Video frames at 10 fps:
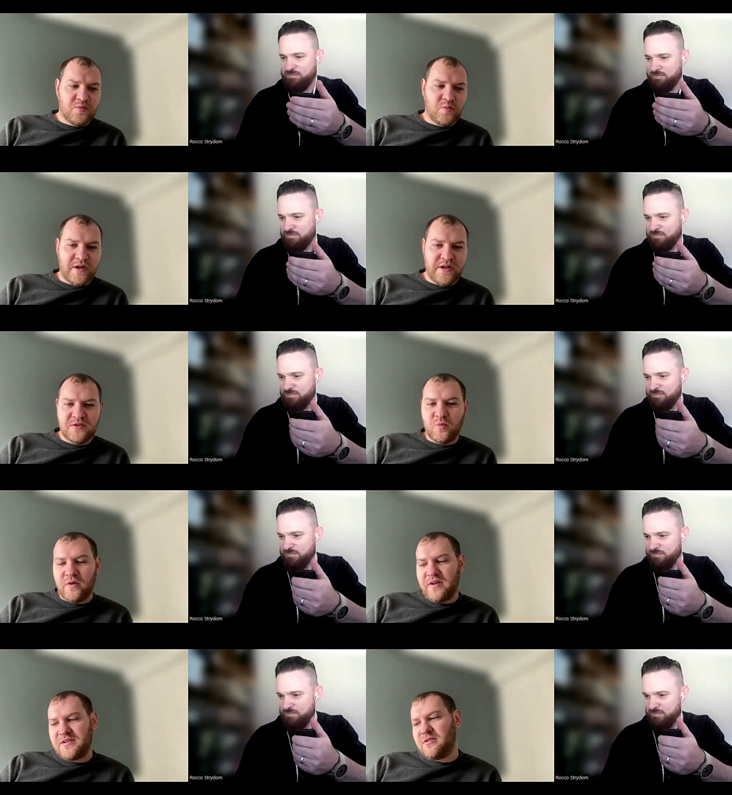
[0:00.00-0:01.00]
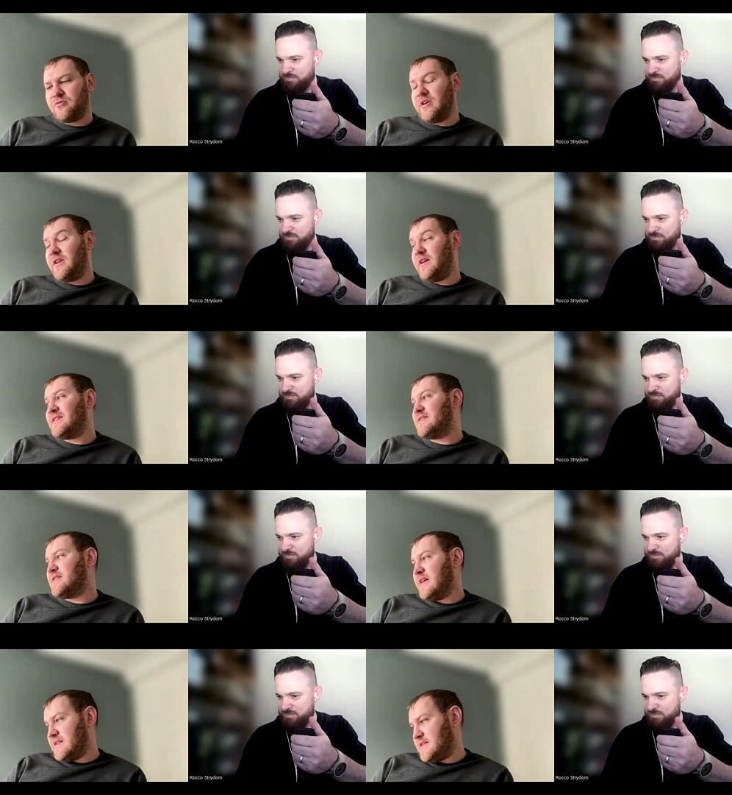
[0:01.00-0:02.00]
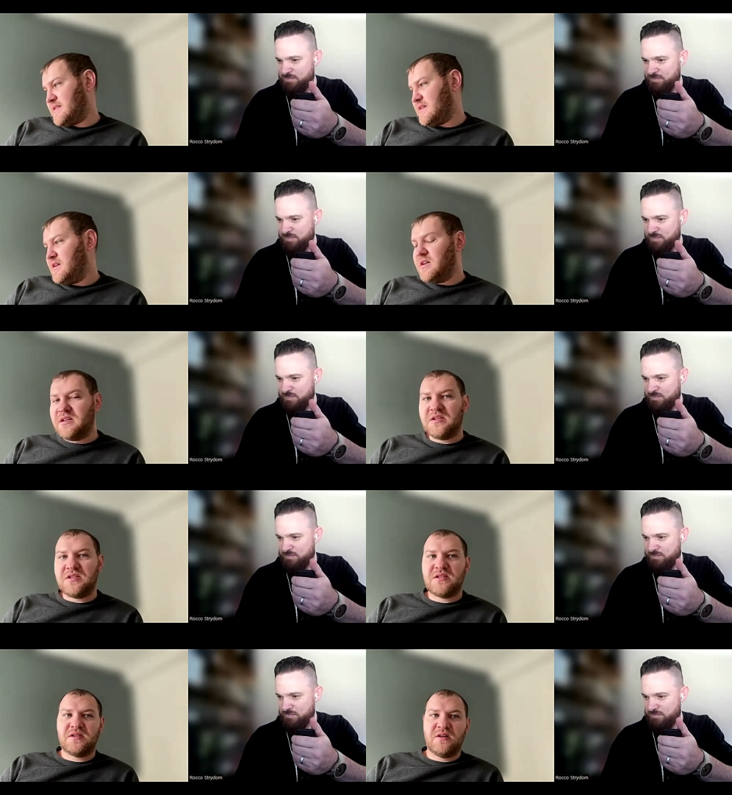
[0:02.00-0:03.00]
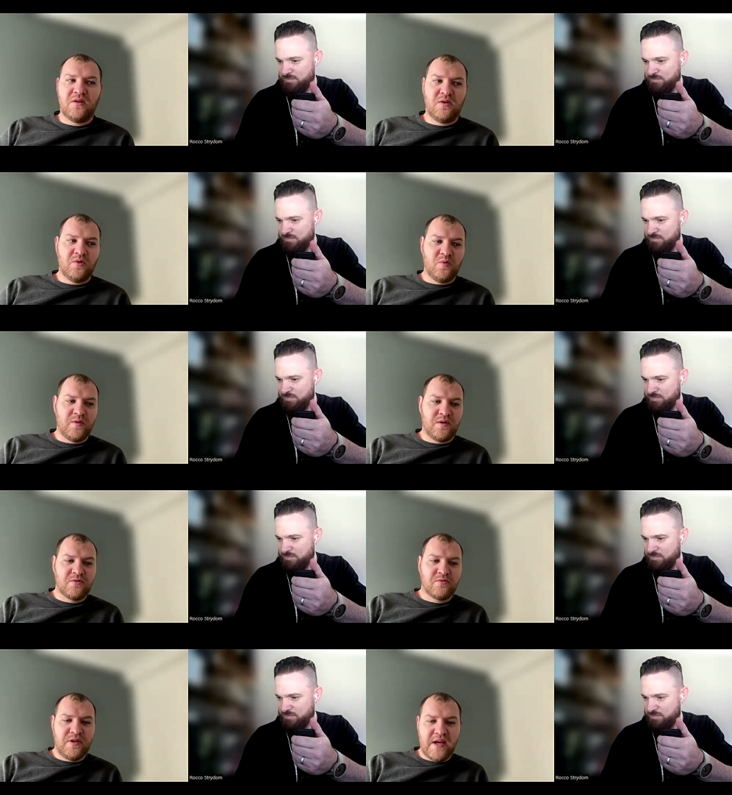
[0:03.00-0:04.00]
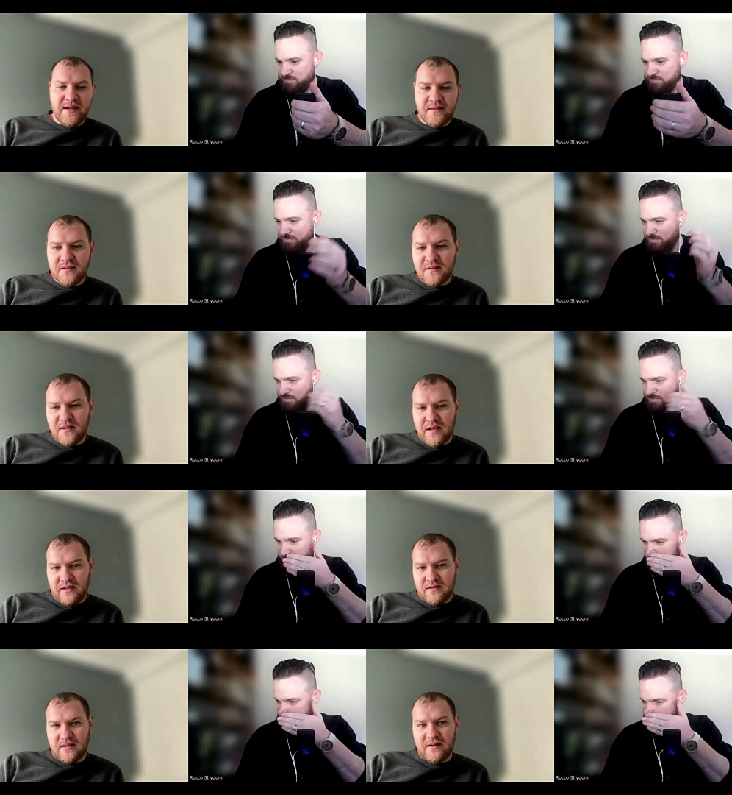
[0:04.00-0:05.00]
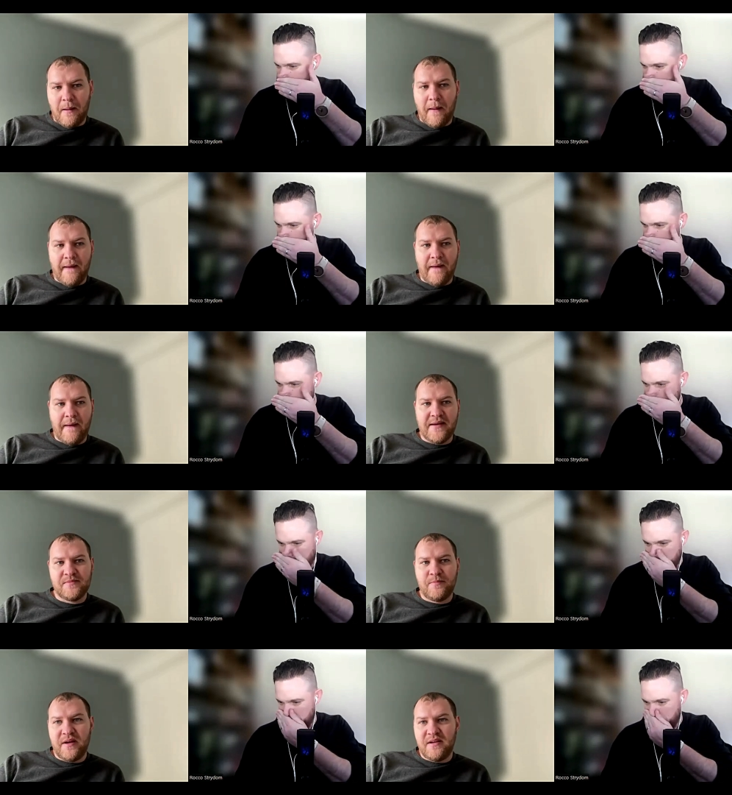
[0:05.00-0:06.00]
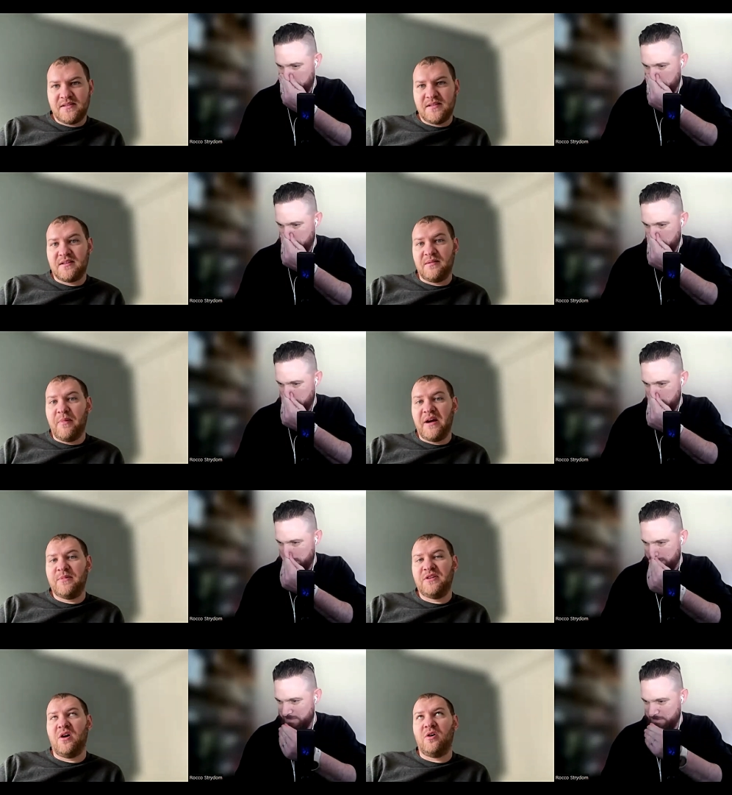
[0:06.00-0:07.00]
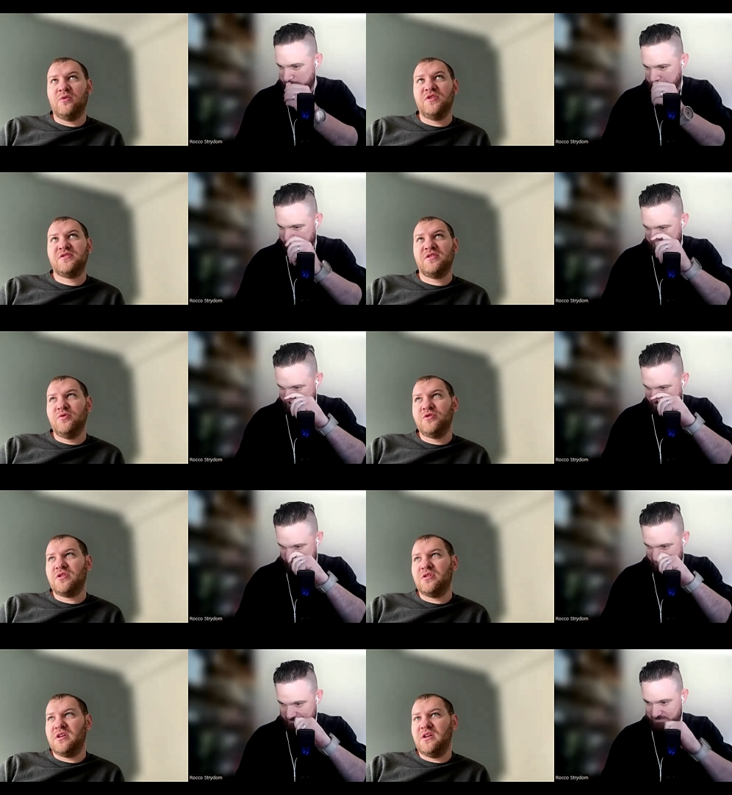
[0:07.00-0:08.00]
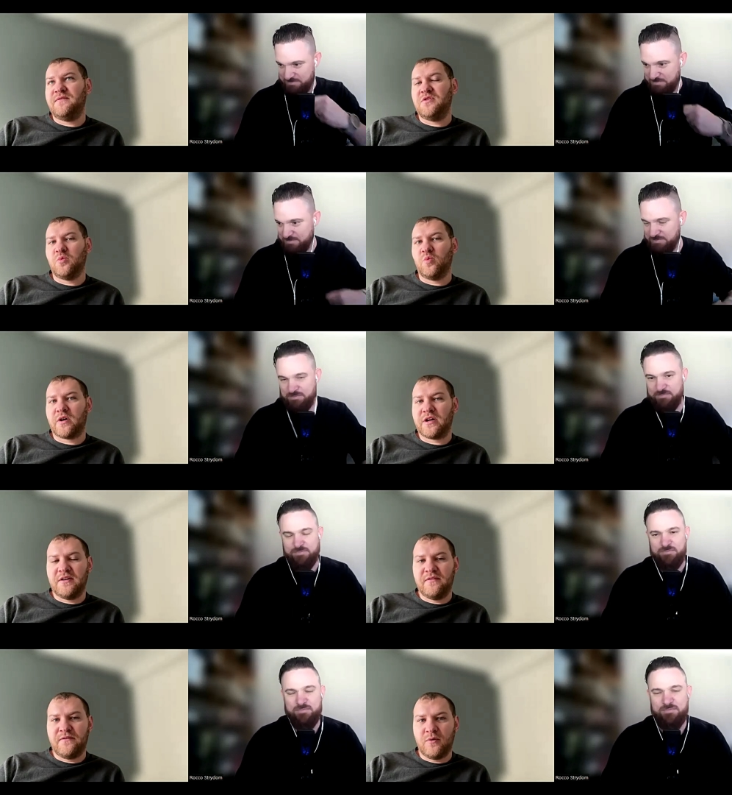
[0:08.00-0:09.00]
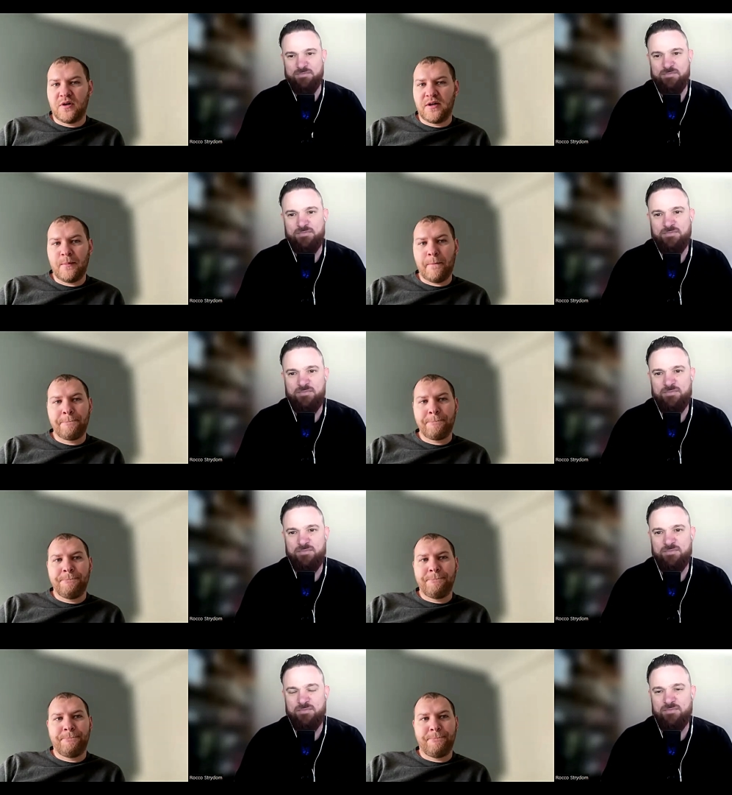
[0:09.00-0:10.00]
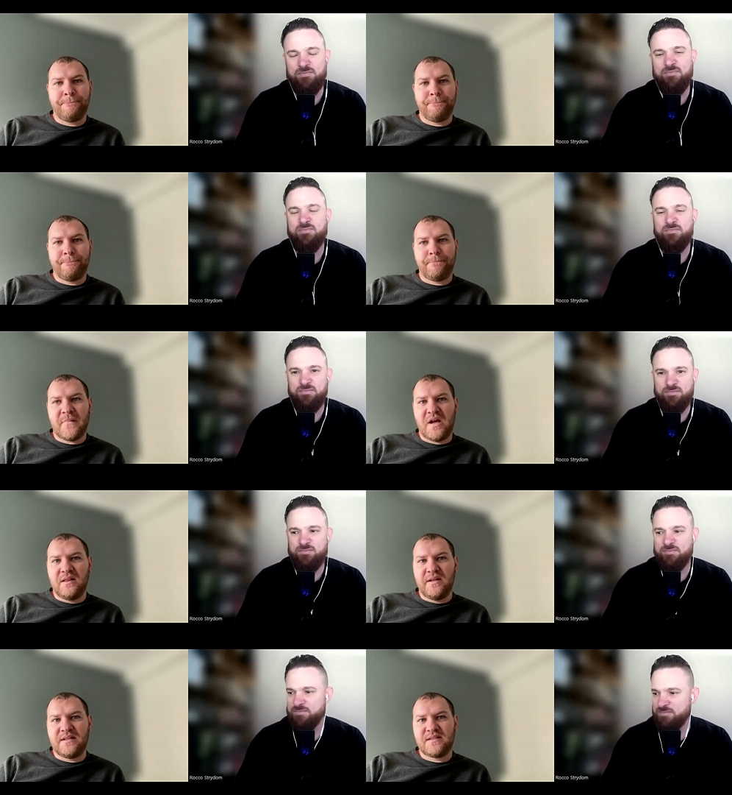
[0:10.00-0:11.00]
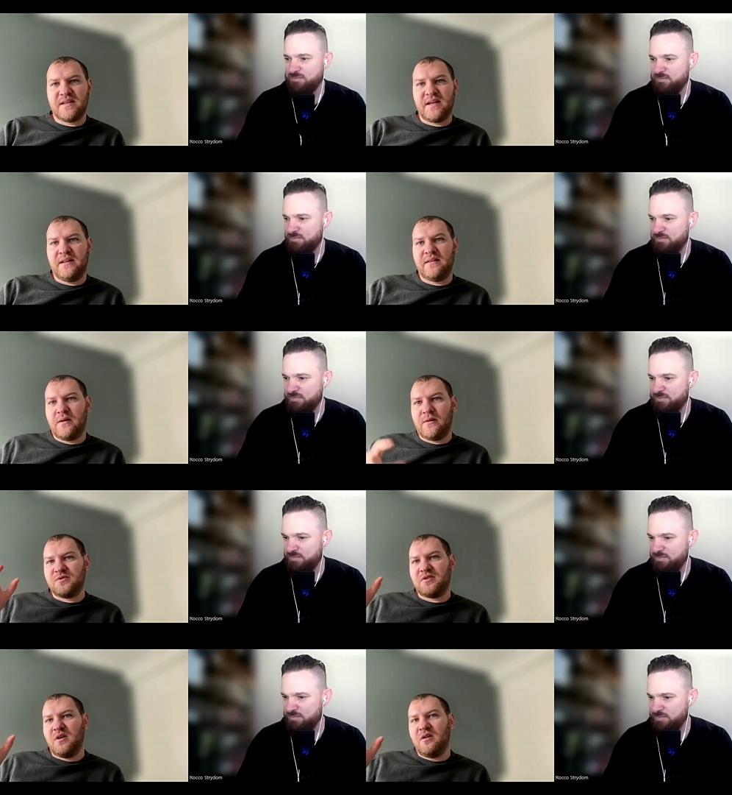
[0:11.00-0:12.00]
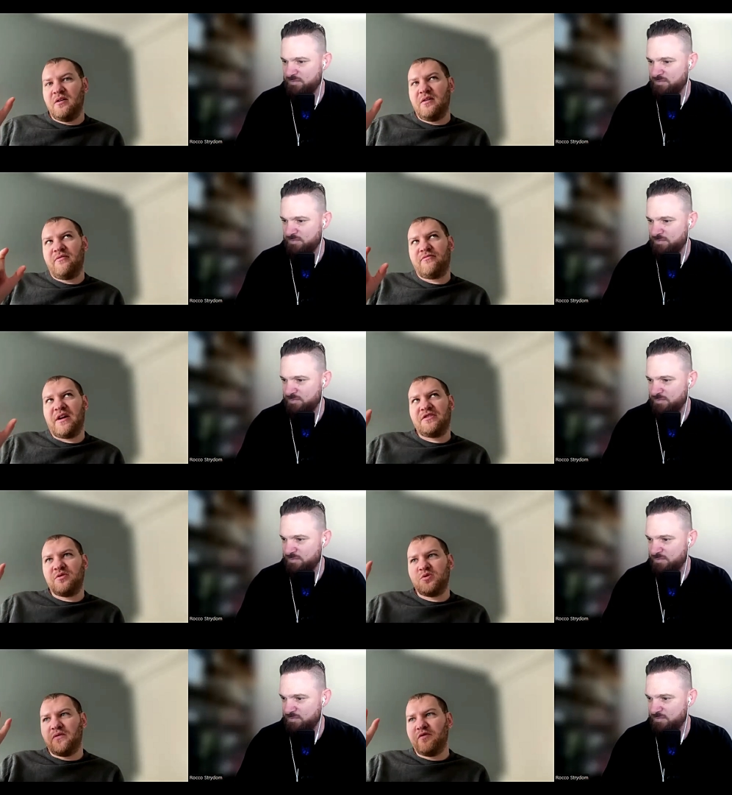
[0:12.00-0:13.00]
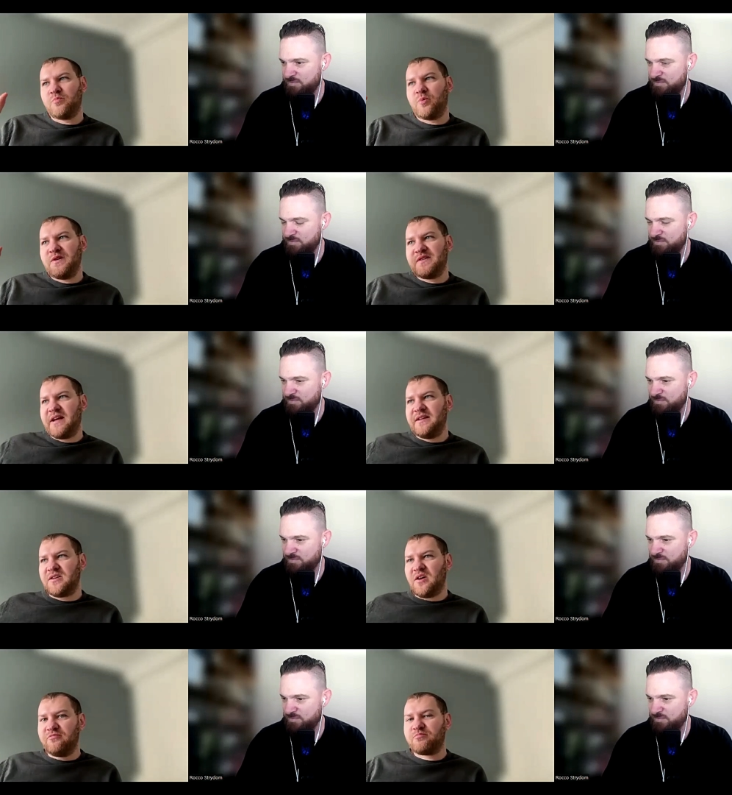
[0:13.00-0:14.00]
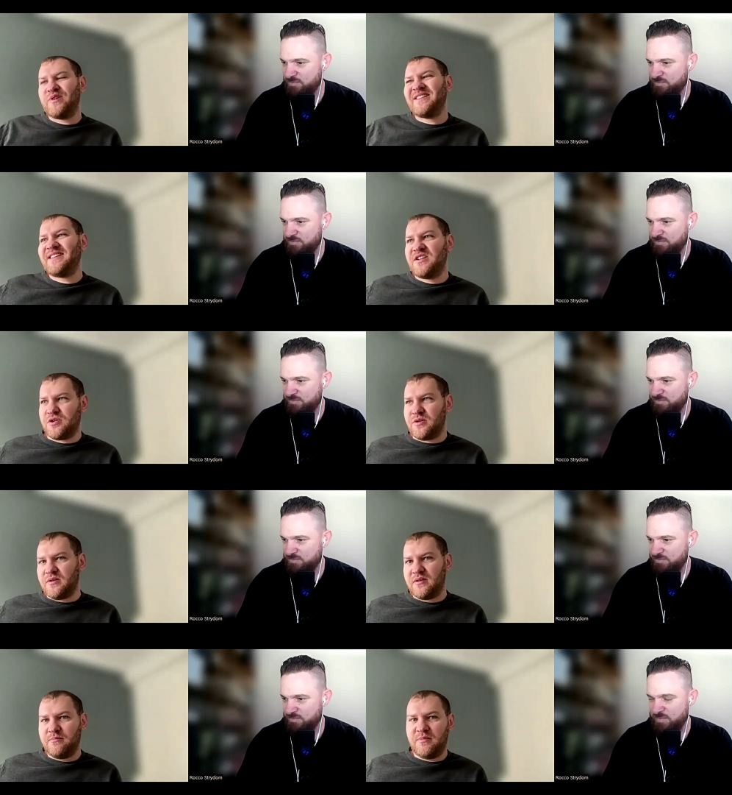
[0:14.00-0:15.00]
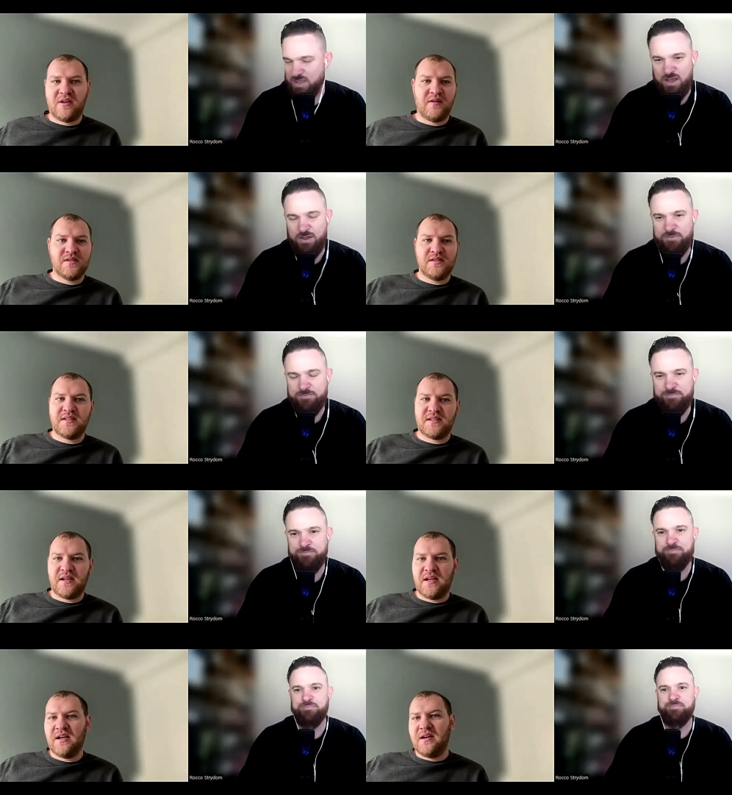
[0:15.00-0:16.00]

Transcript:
Speaker 1: want what is already exist. So creating the data uh, is basically might be the only solution if you're working for, um, let's say those fractures of a percent of precision. Because yeah. let's say